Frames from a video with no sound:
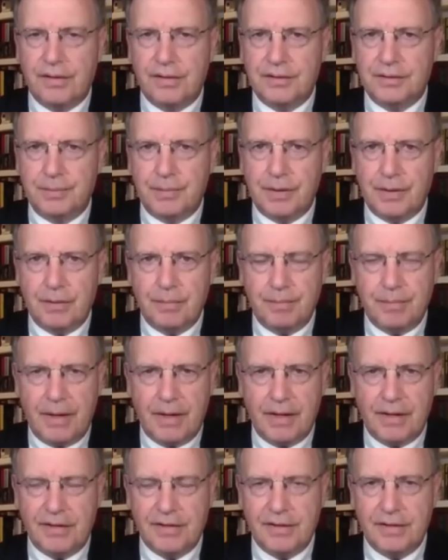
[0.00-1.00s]
She's being
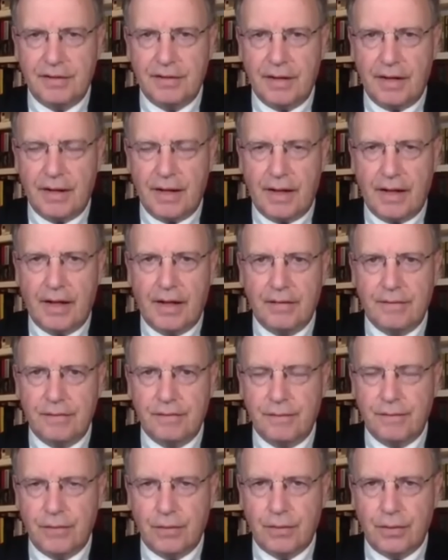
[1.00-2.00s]
patient and
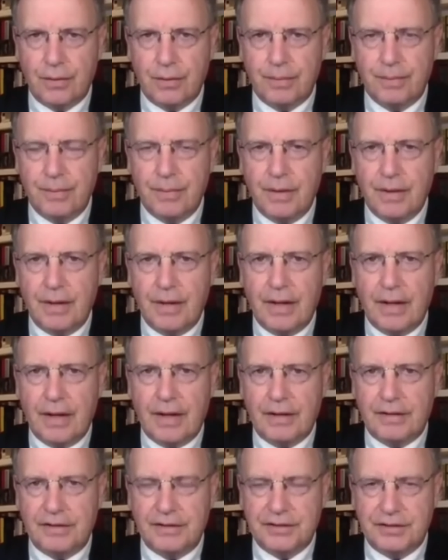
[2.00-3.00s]
firm,
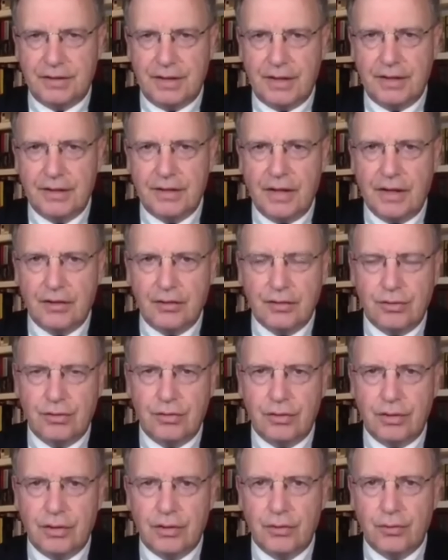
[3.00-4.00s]
and she's laying down
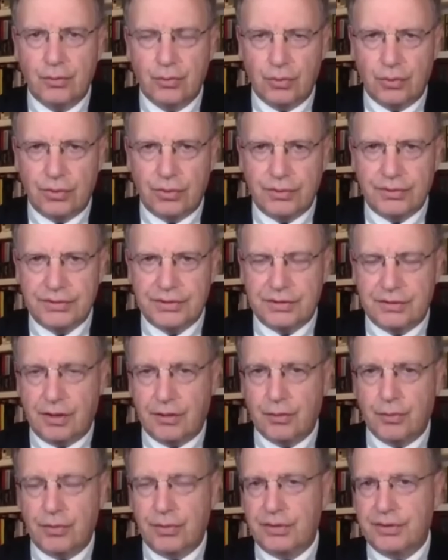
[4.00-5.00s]
clear rules. In
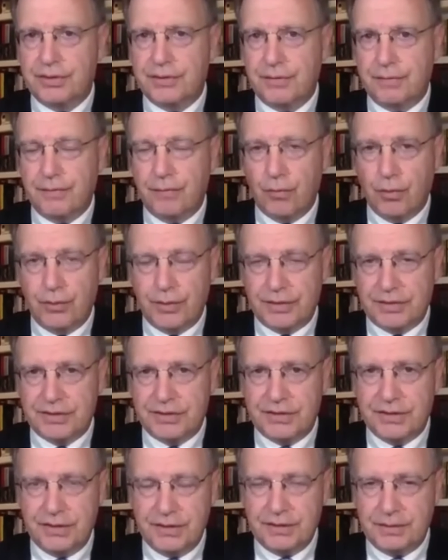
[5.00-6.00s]
other words, for
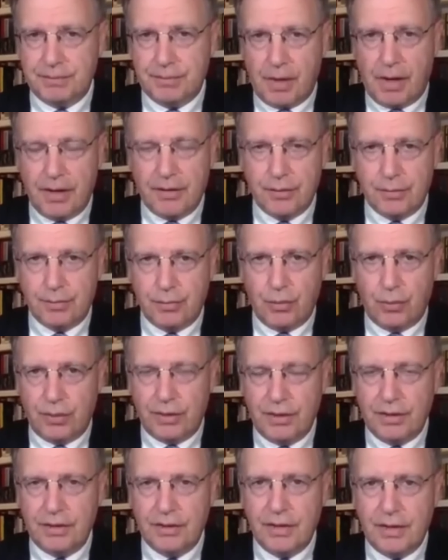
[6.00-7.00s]
instance, minor
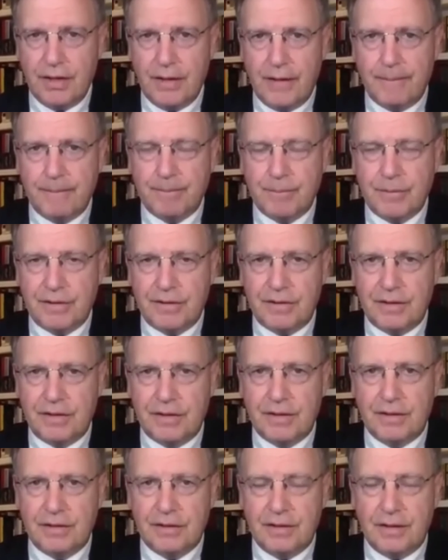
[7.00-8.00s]
point, she
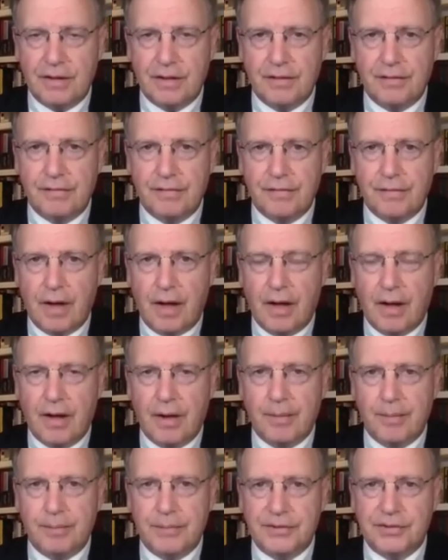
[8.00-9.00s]
didn't give
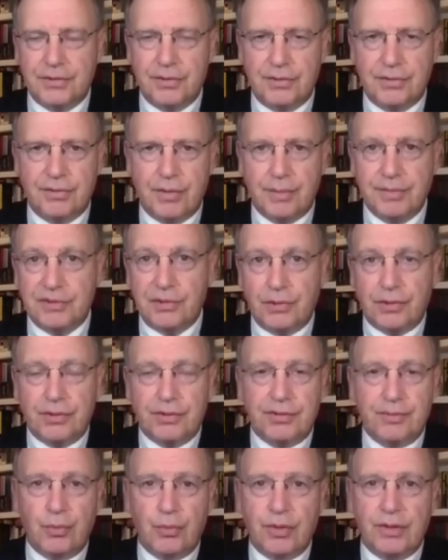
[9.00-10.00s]
Mr. Trump's
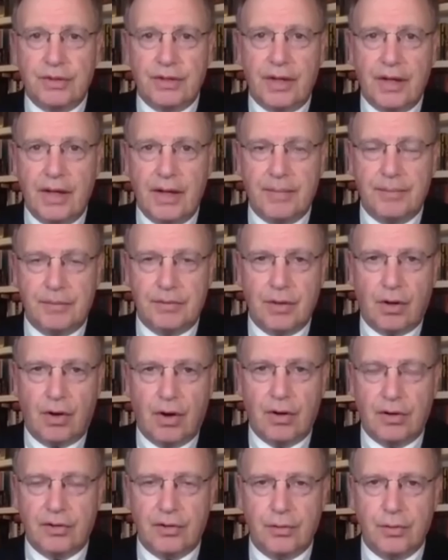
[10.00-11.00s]
lawyers more time to
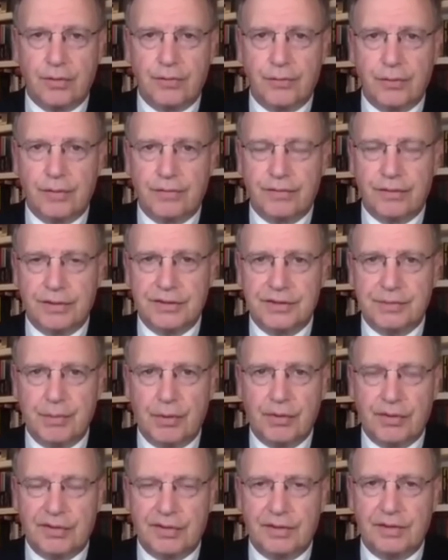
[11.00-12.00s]
argue a frivolous
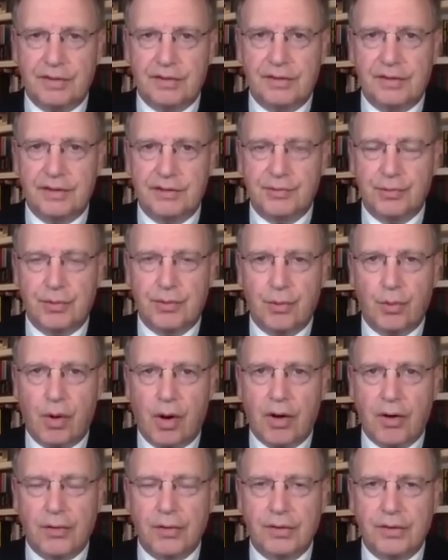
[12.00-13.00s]
motion. She's
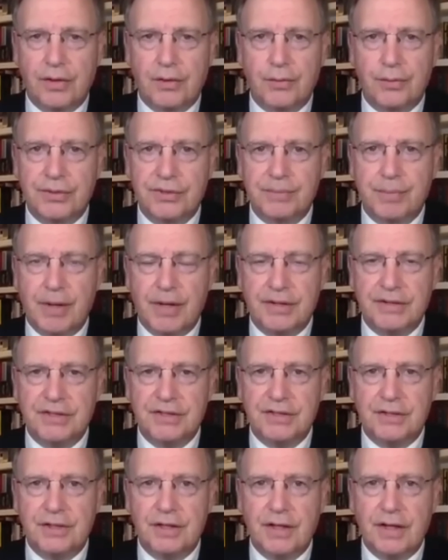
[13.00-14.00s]
requiring their
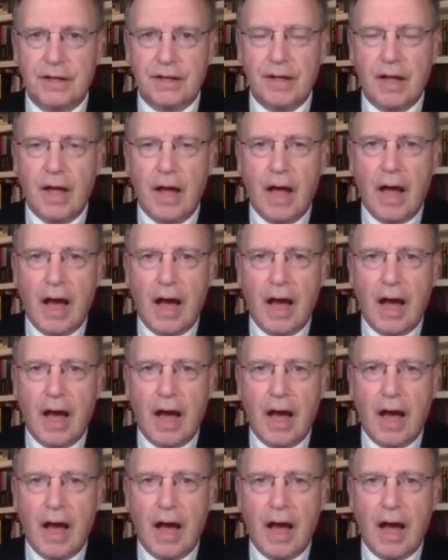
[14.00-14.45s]
response today.